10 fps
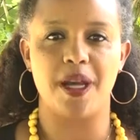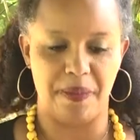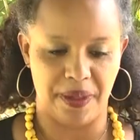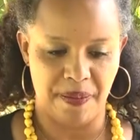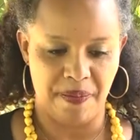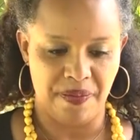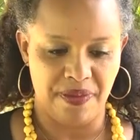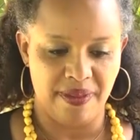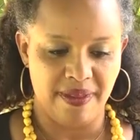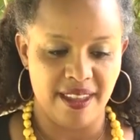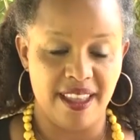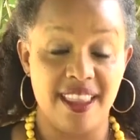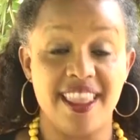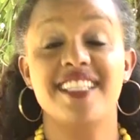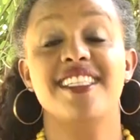up.
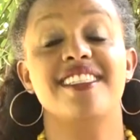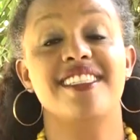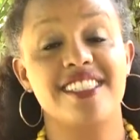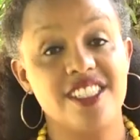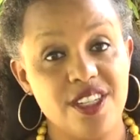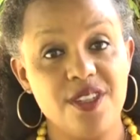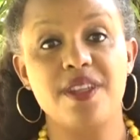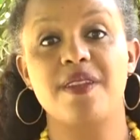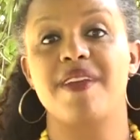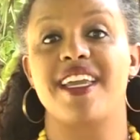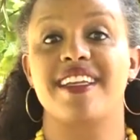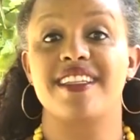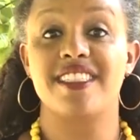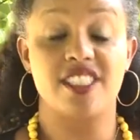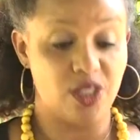That's a decision you can make.
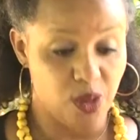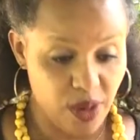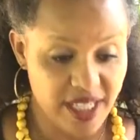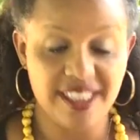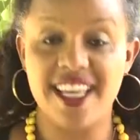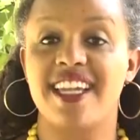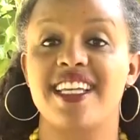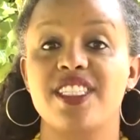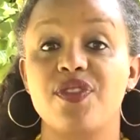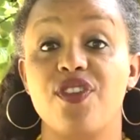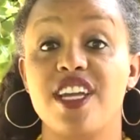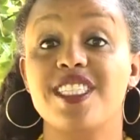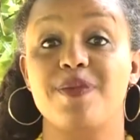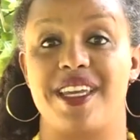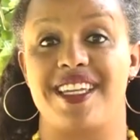It's a choice that his
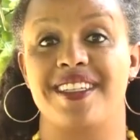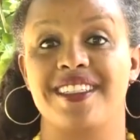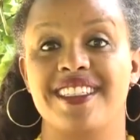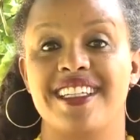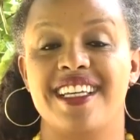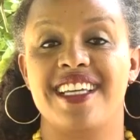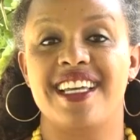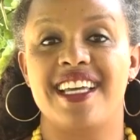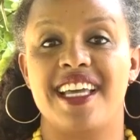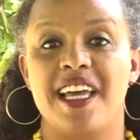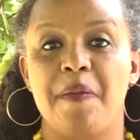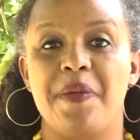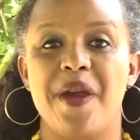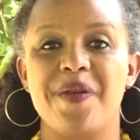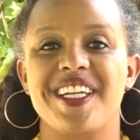friends made.
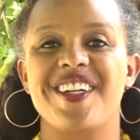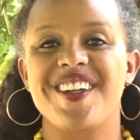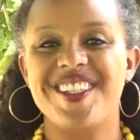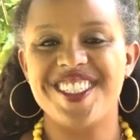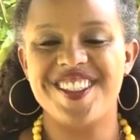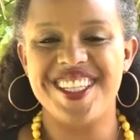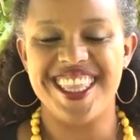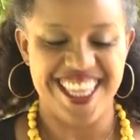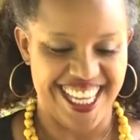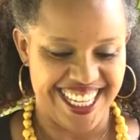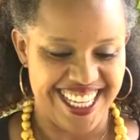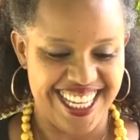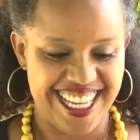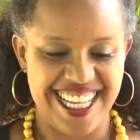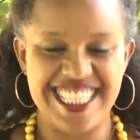But I would encourage you to think
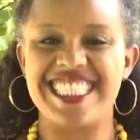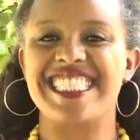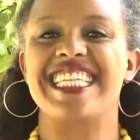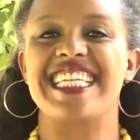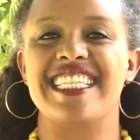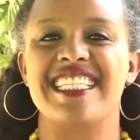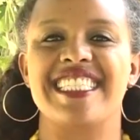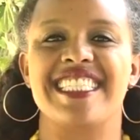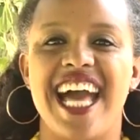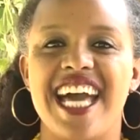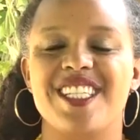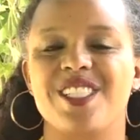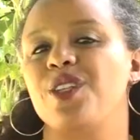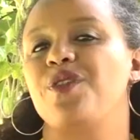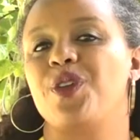and see, does that
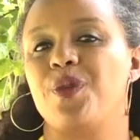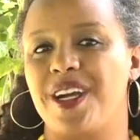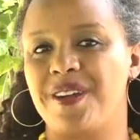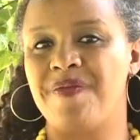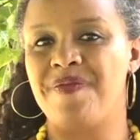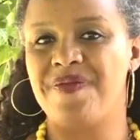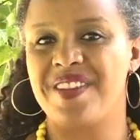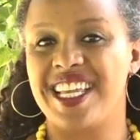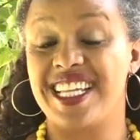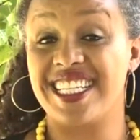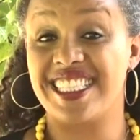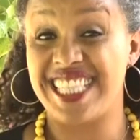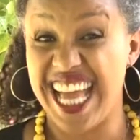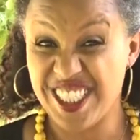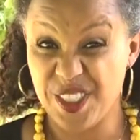serve you well? Does
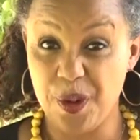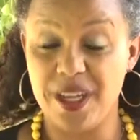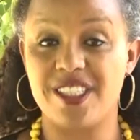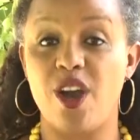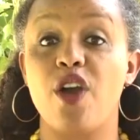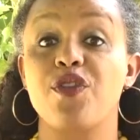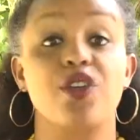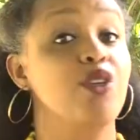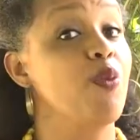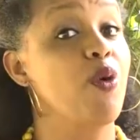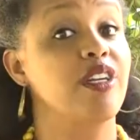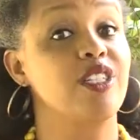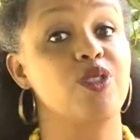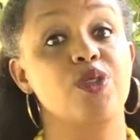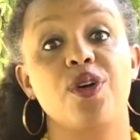that choice offer you more
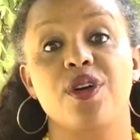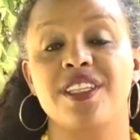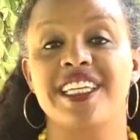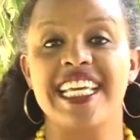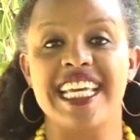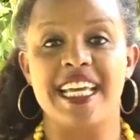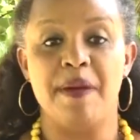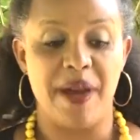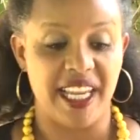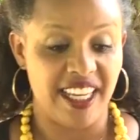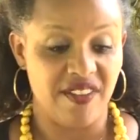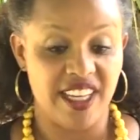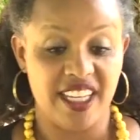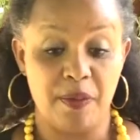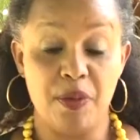control by
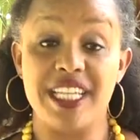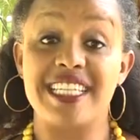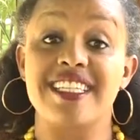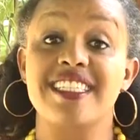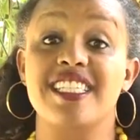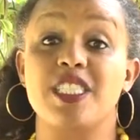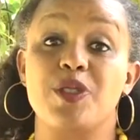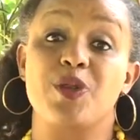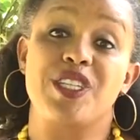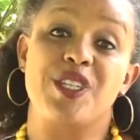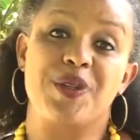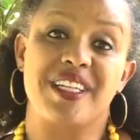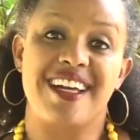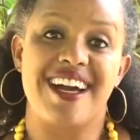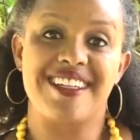putting distance between you
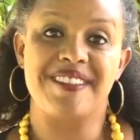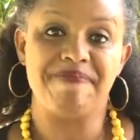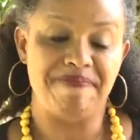and God?